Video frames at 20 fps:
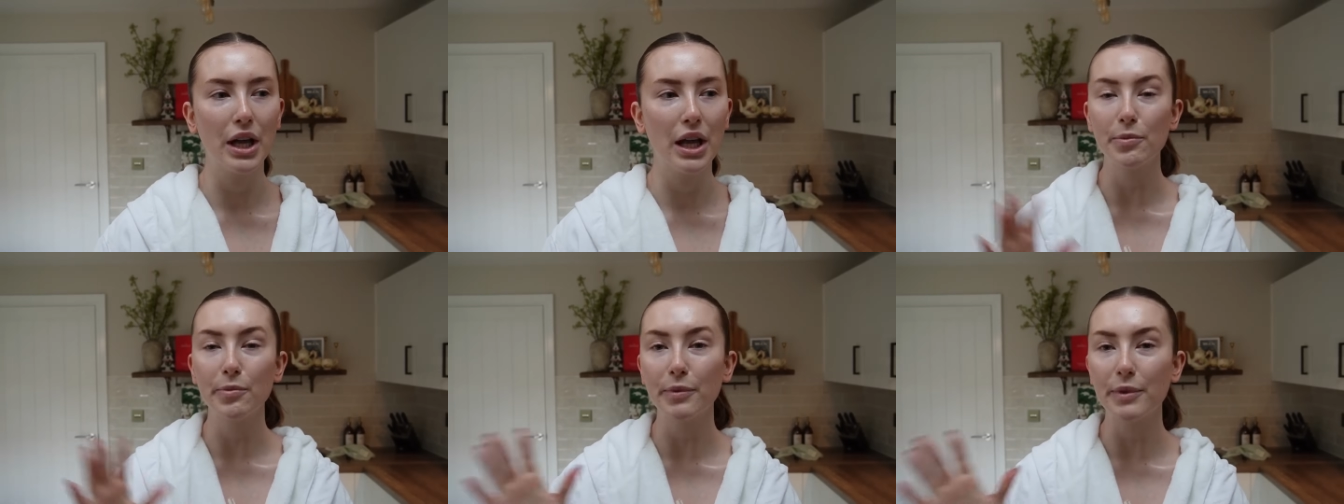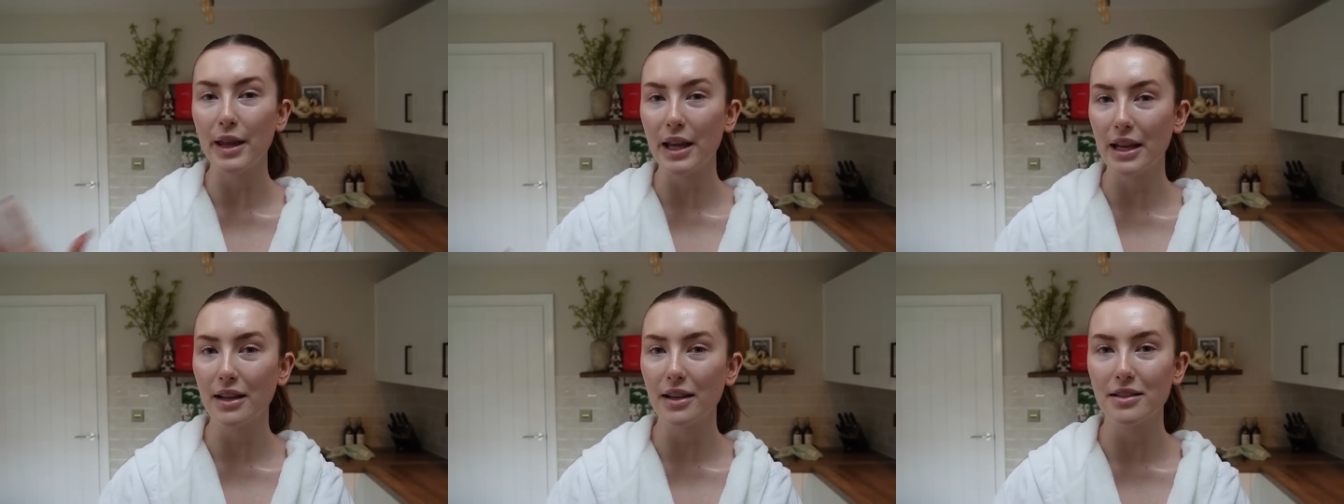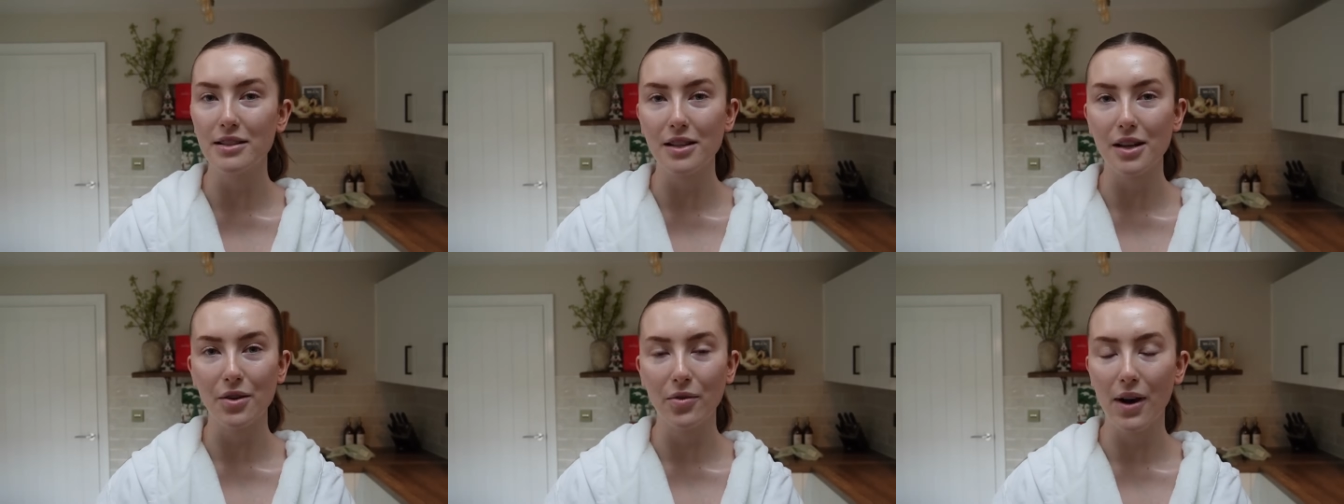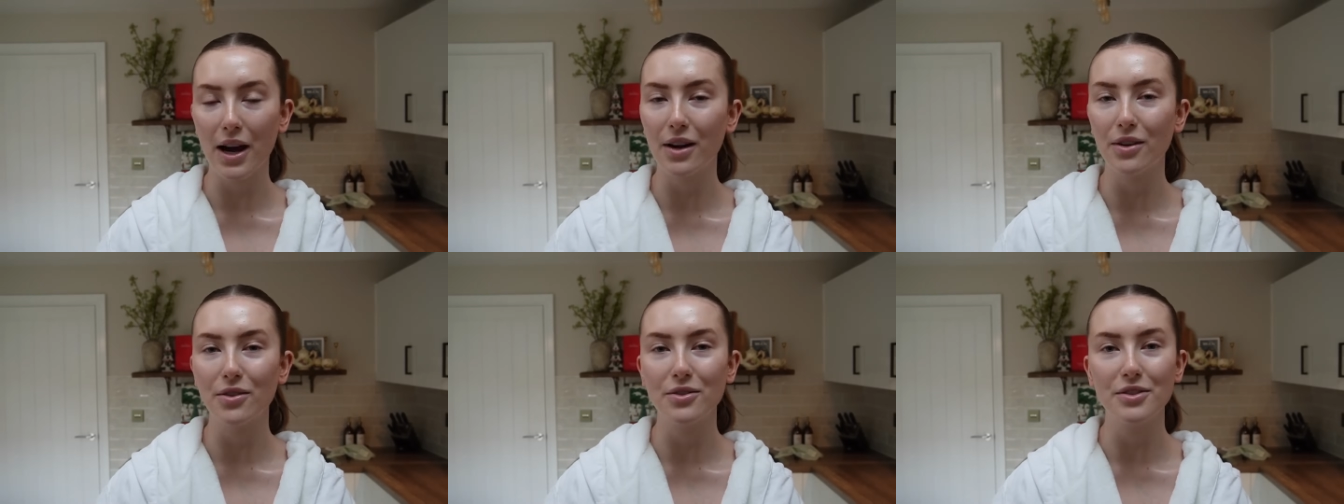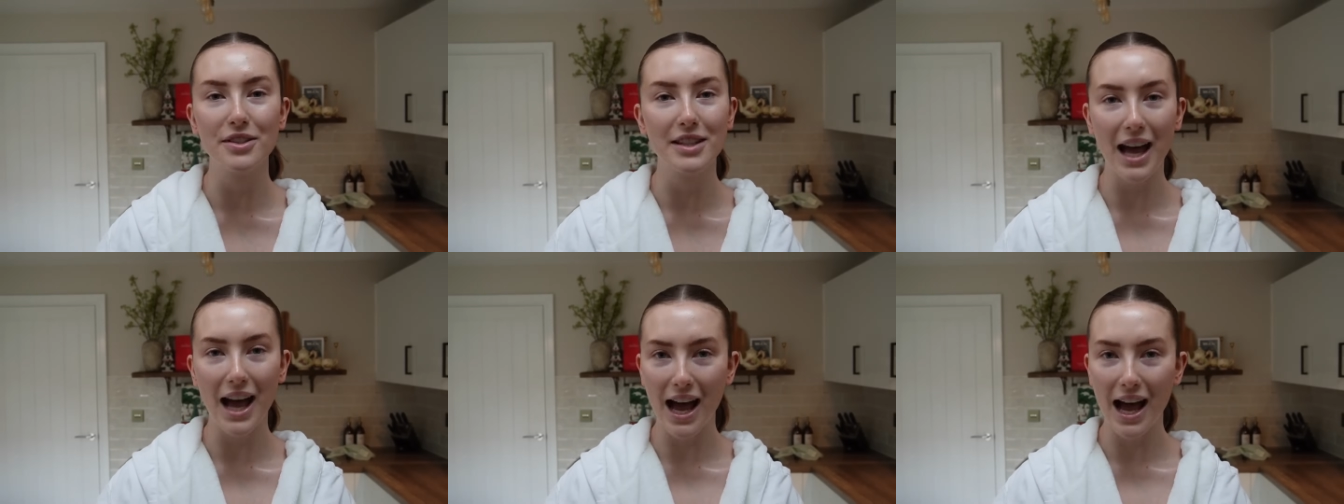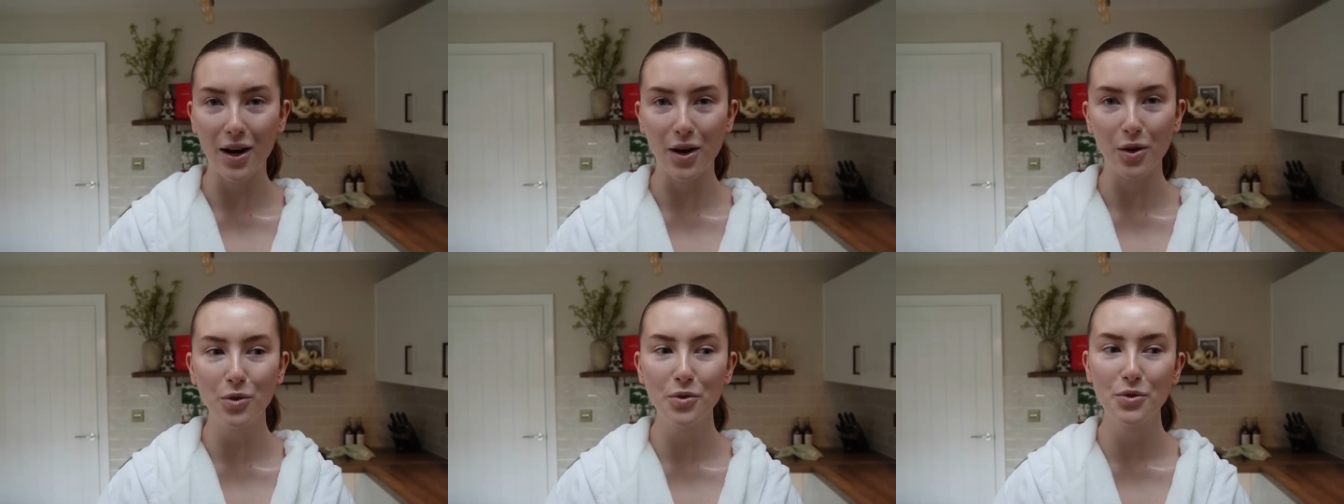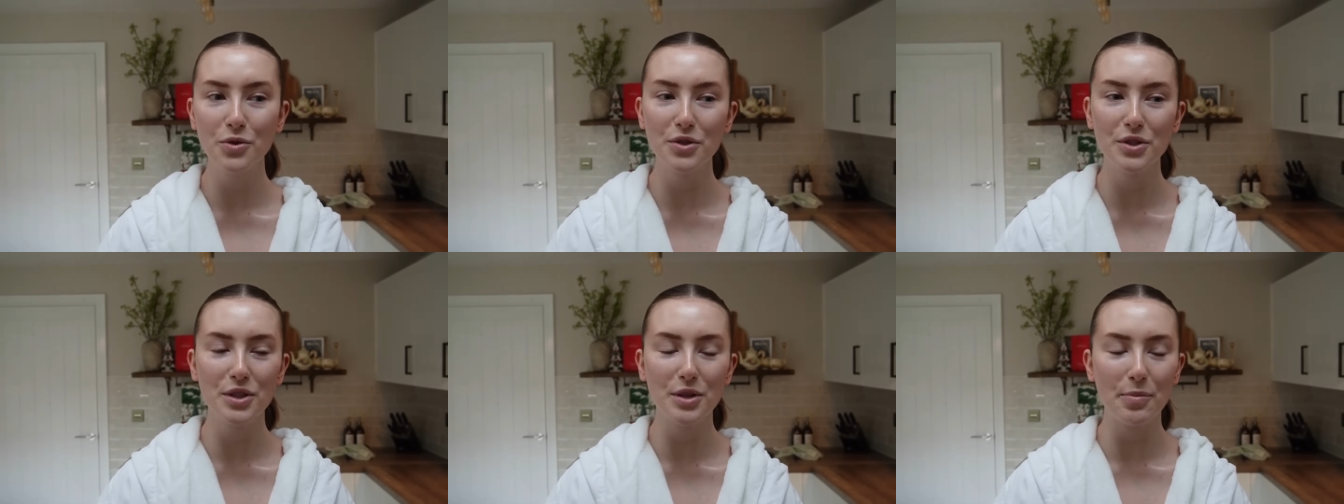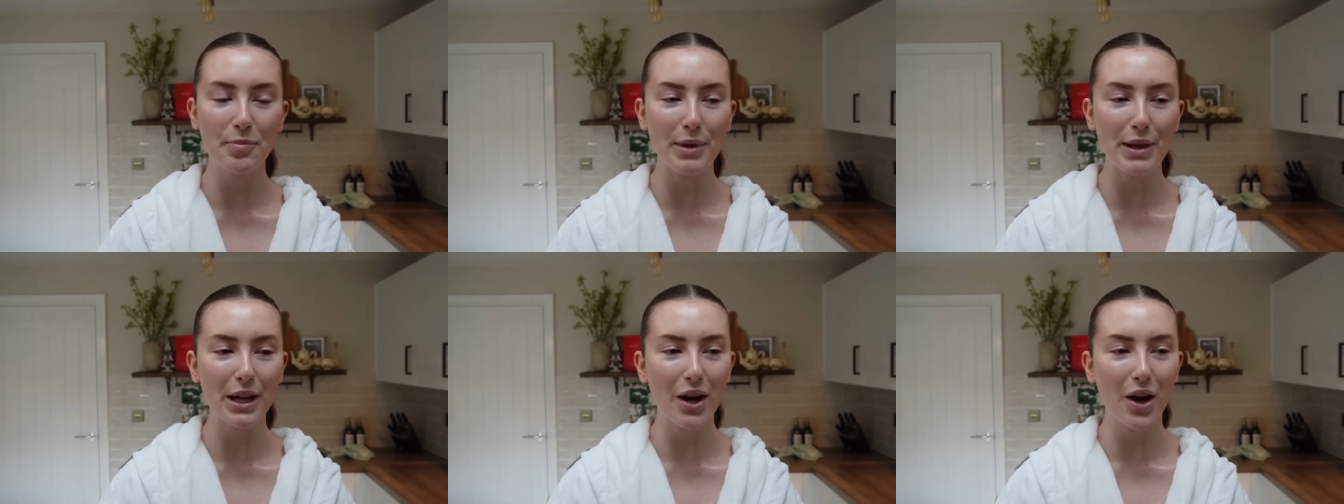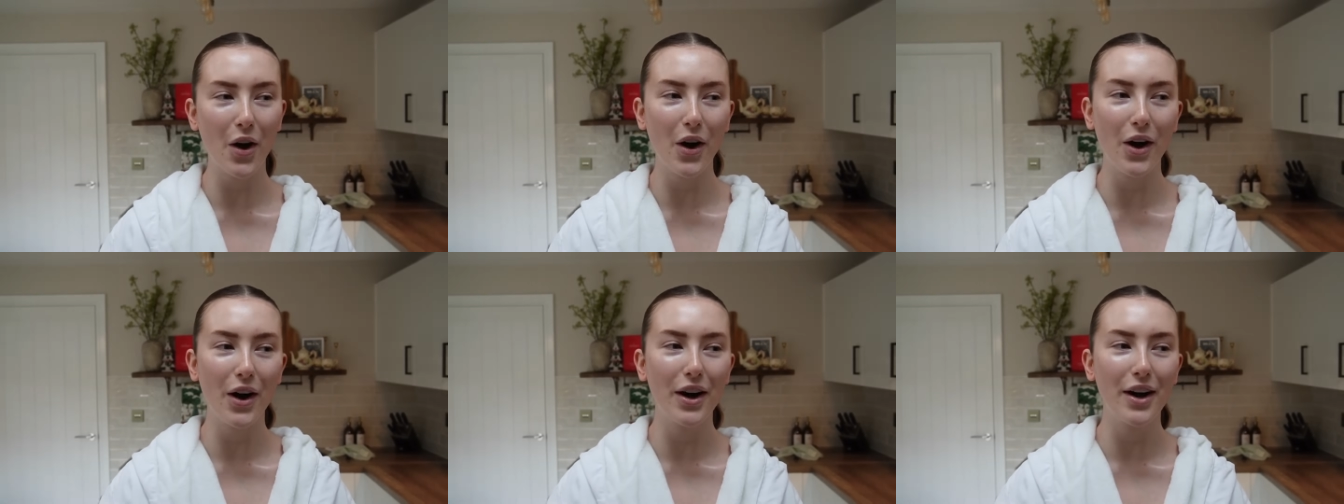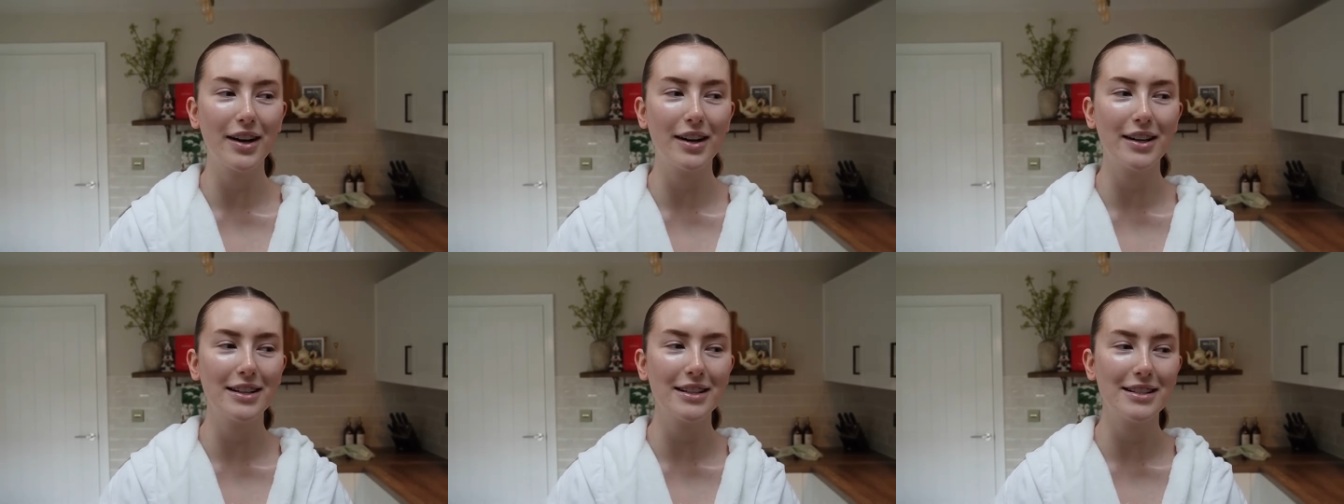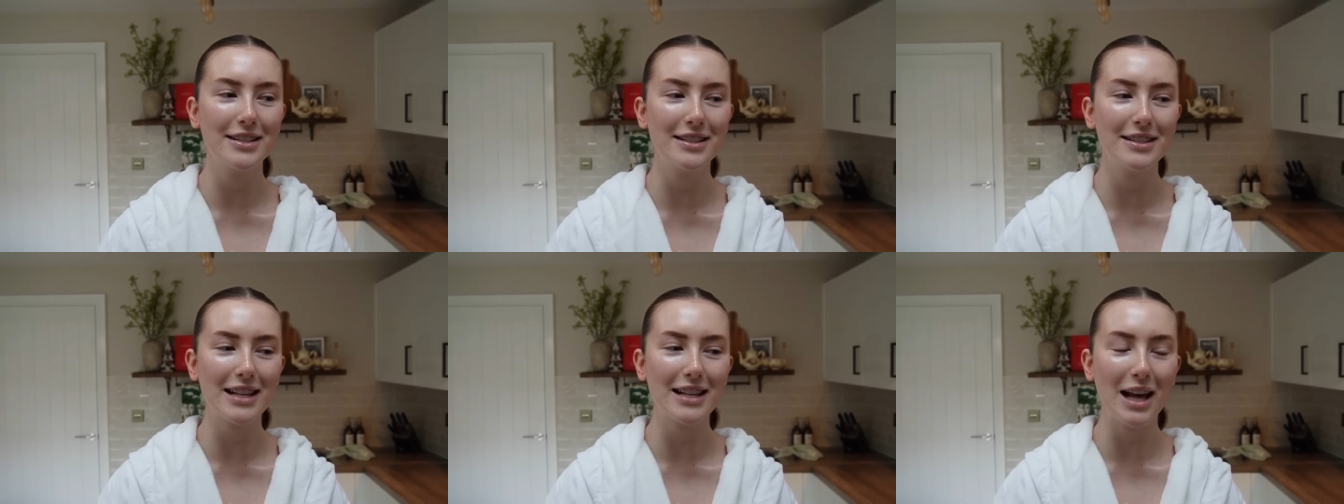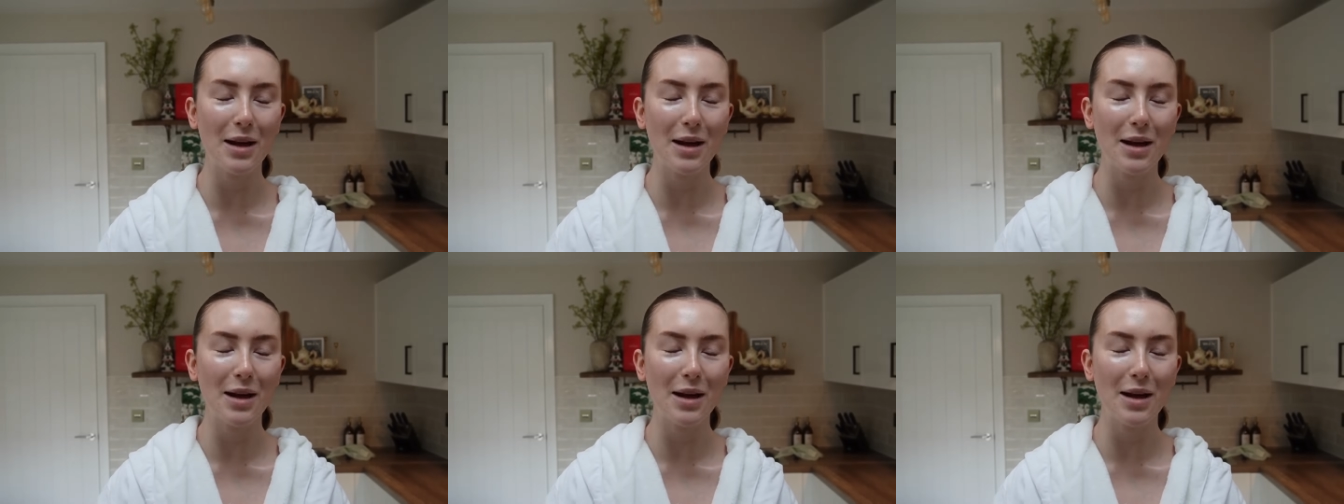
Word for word: some things around the house because